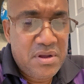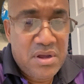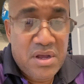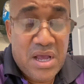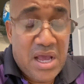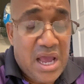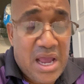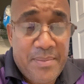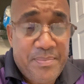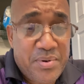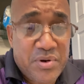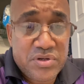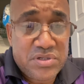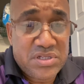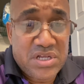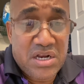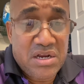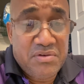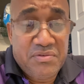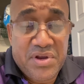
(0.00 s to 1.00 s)
I
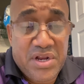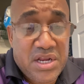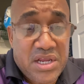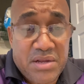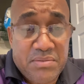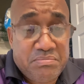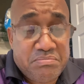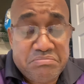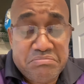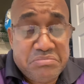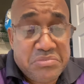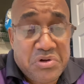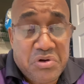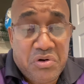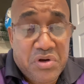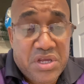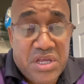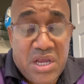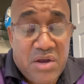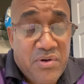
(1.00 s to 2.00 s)
personally really
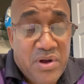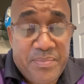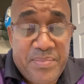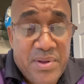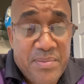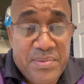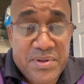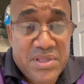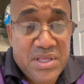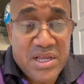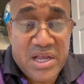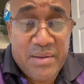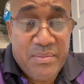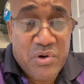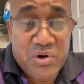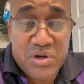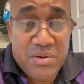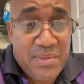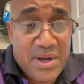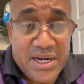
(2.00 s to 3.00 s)
don't care what people think
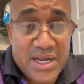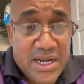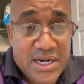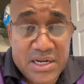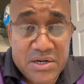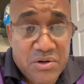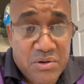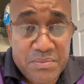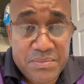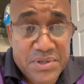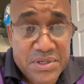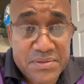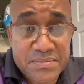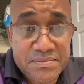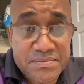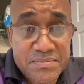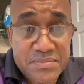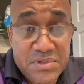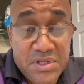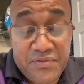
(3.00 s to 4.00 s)
about the banana dumpling.
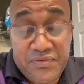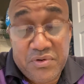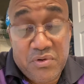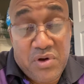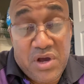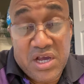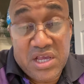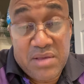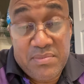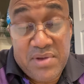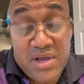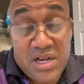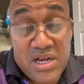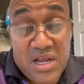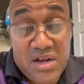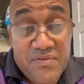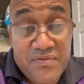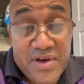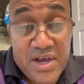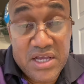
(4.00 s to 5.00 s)
If you want to give me an
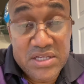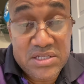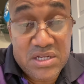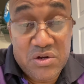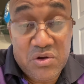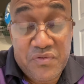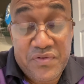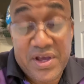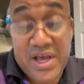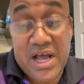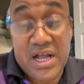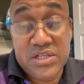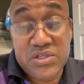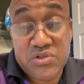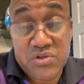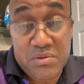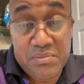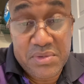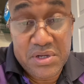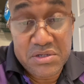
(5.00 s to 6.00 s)
advice and if you add
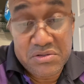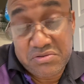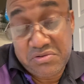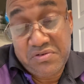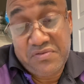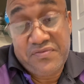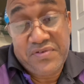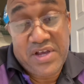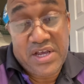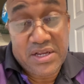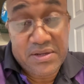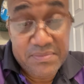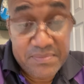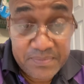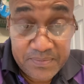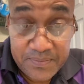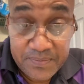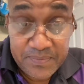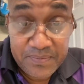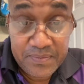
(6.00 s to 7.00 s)
something else to it, fine.
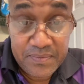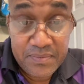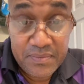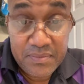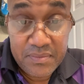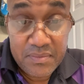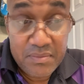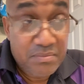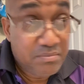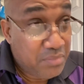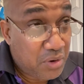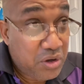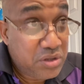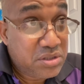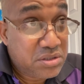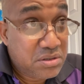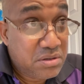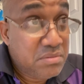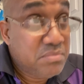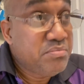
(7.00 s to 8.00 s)

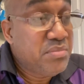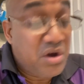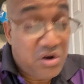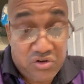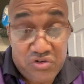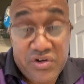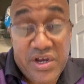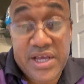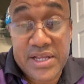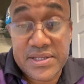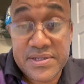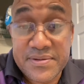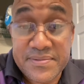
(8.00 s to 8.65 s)
But I'm going to try it.